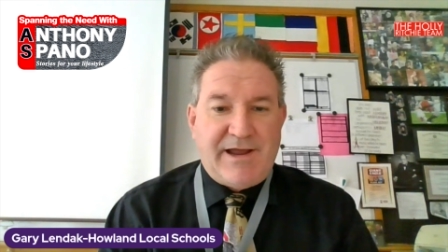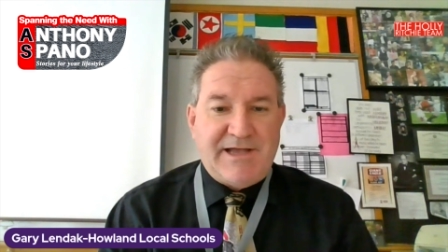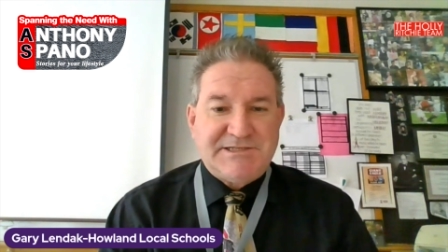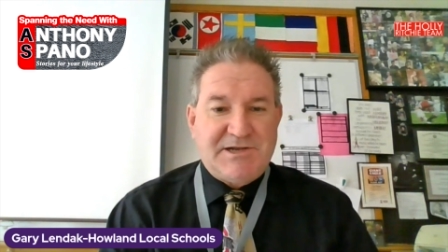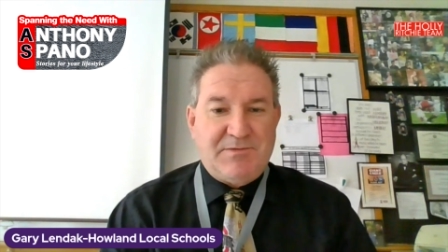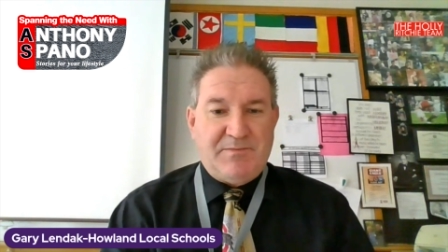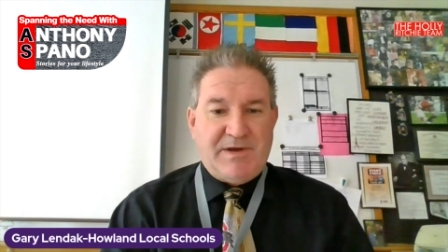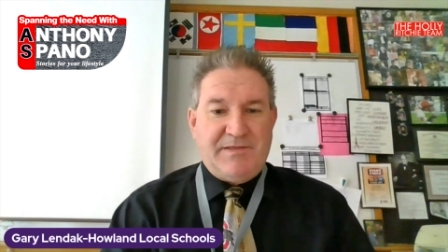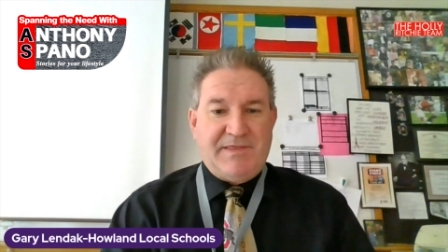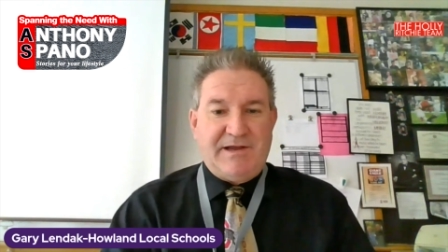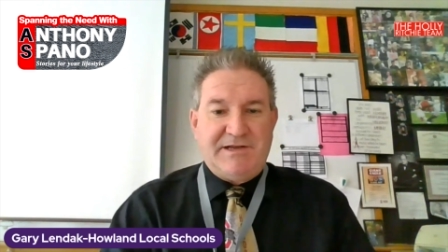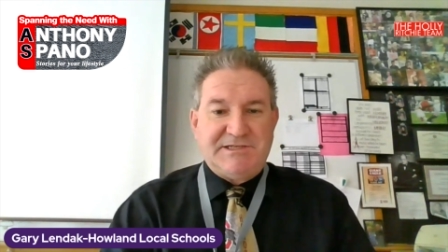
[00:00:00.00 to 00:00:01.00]
ask him
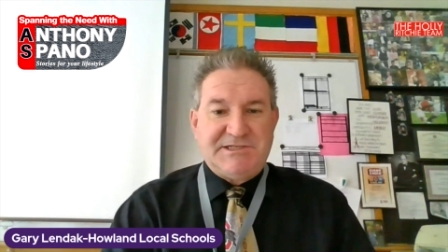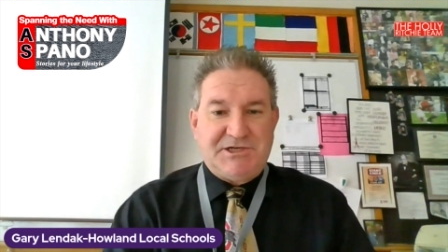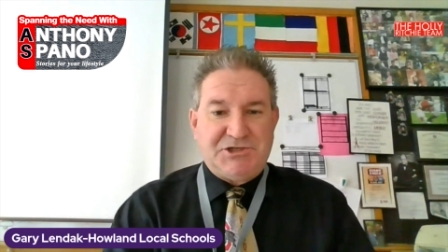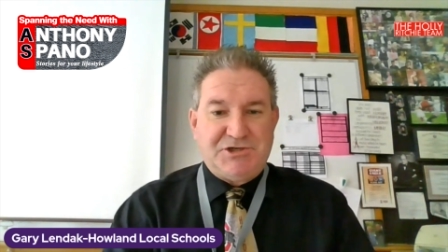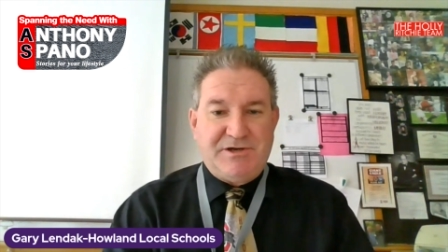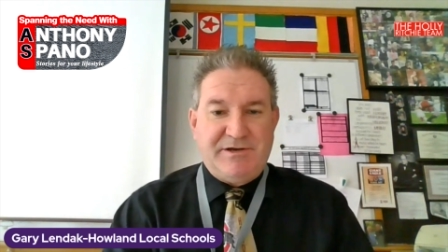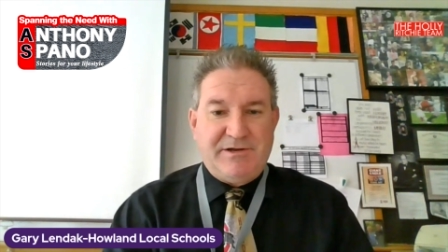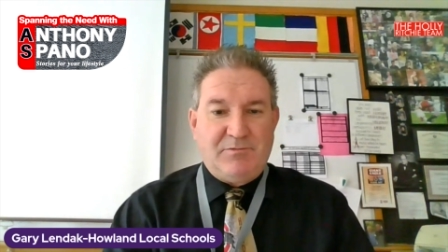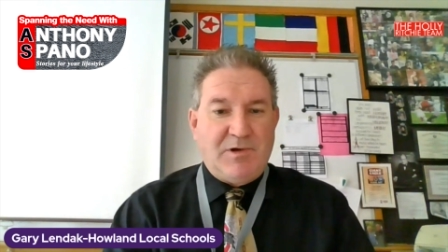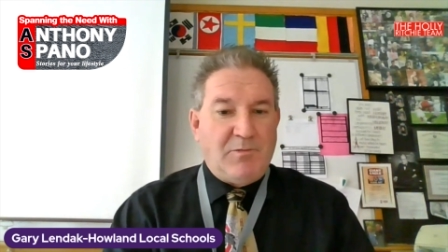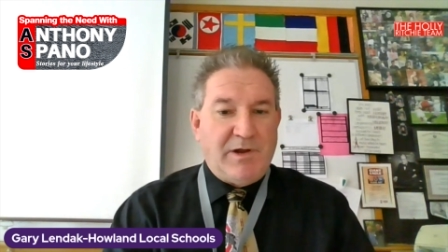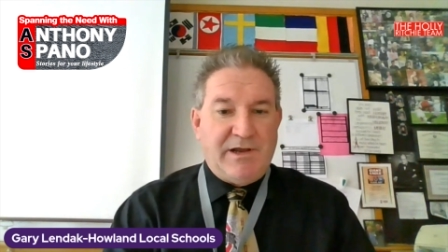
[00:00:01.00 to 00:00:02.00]
about that decision
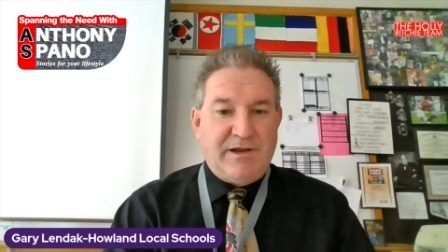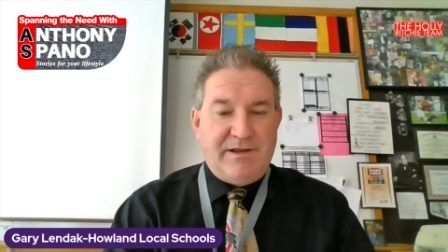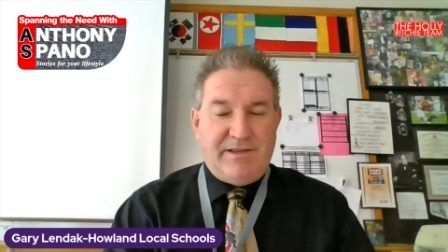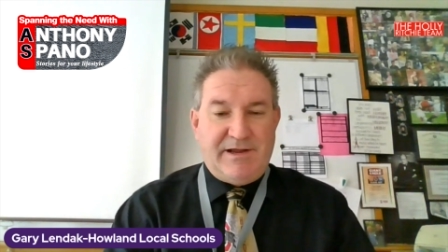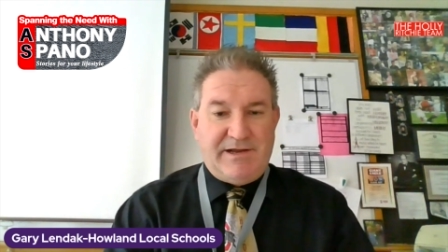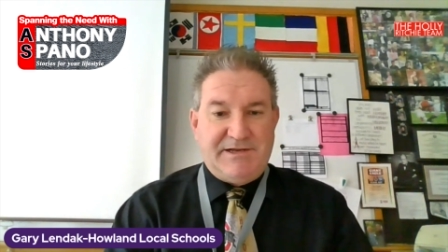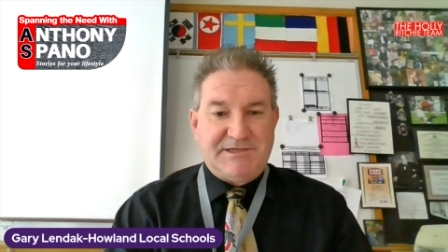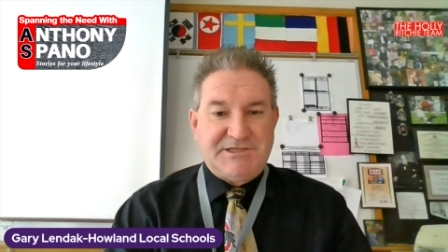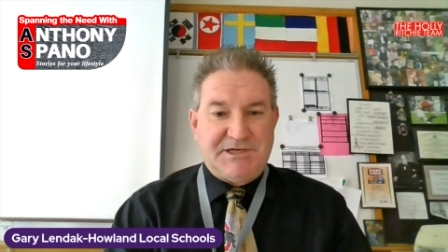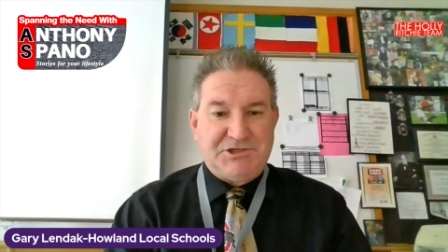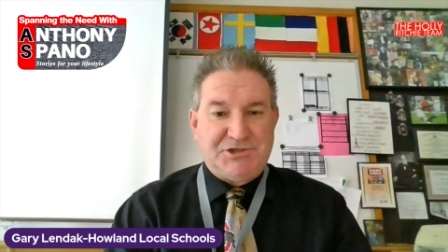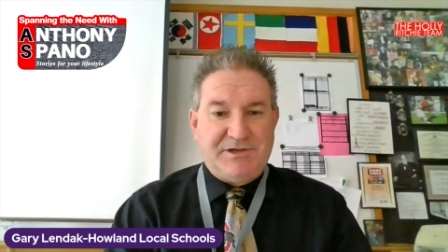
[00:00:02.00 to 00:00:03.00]
and what went into that
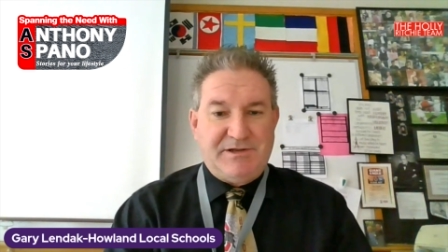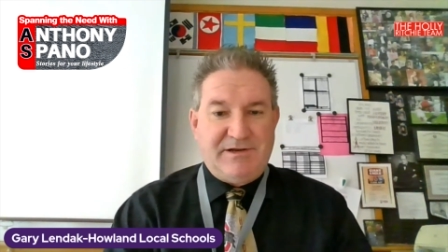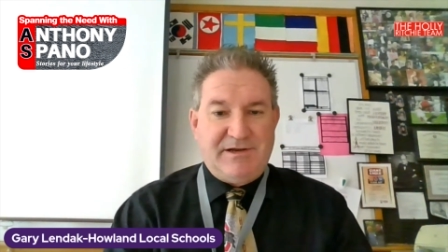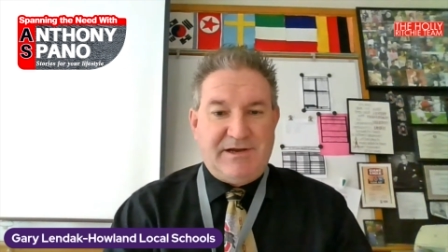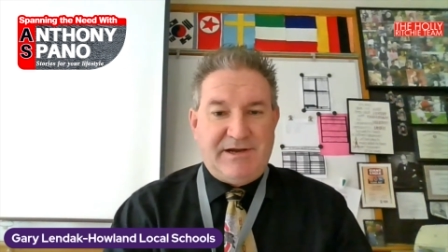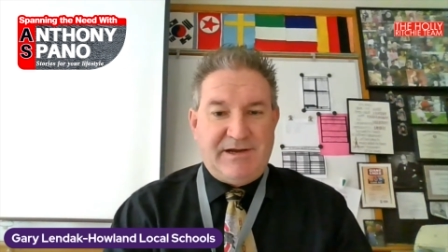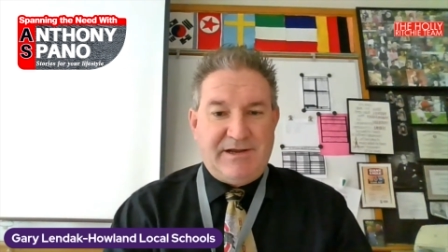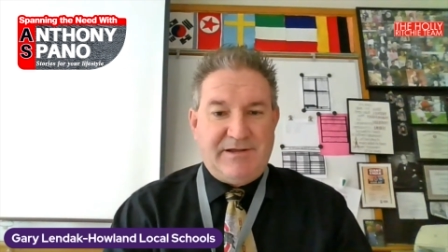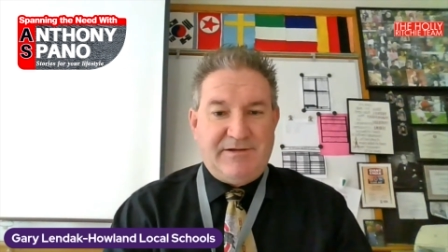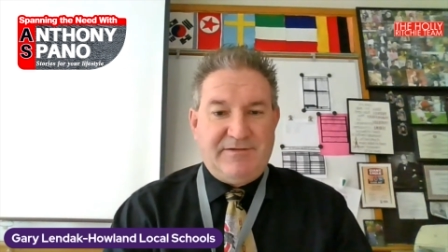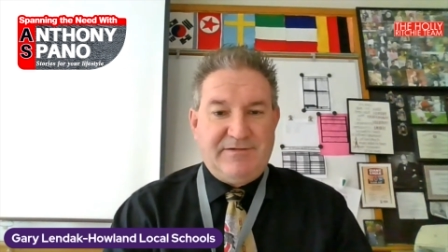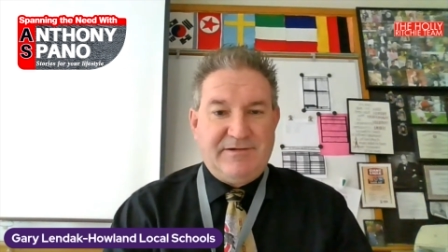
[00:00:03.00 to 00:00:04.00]
decision
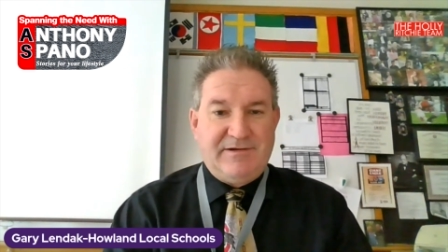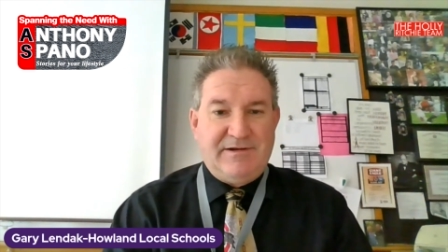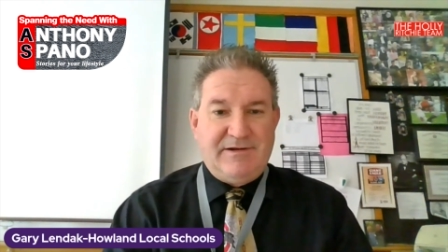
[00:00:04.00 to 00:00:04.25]
and,